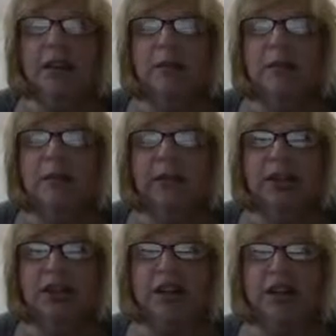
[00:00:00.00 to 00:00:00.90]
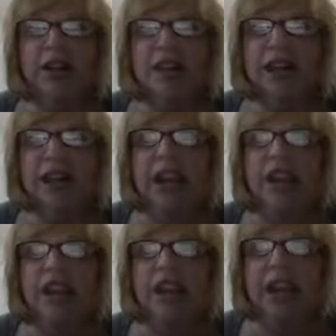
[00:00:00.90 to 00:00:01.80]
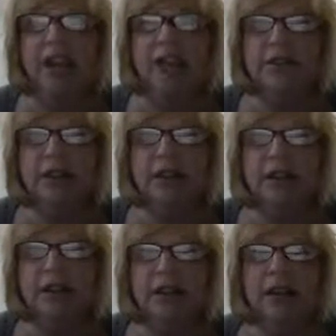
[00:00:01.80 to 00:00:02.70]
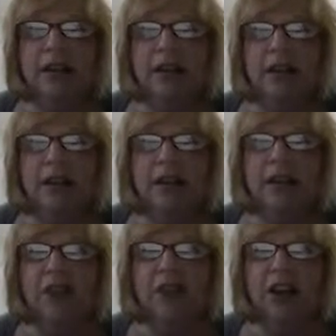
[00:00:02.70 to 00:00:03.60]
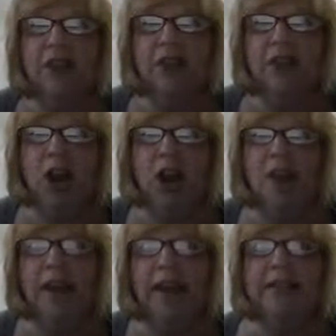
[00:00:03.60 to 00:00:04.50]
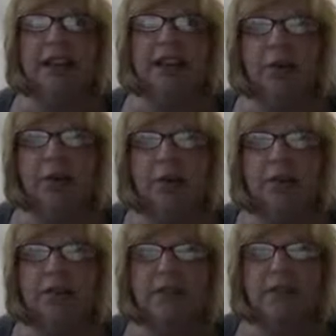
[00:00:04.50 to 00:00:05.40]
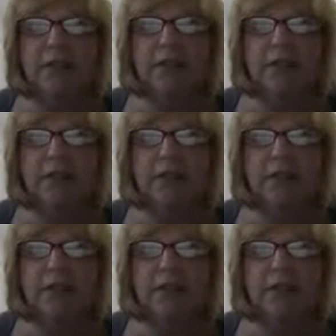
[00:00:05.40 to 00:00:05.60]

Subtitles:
prevention of medication errors, reduction in fraud, waste, and abuse,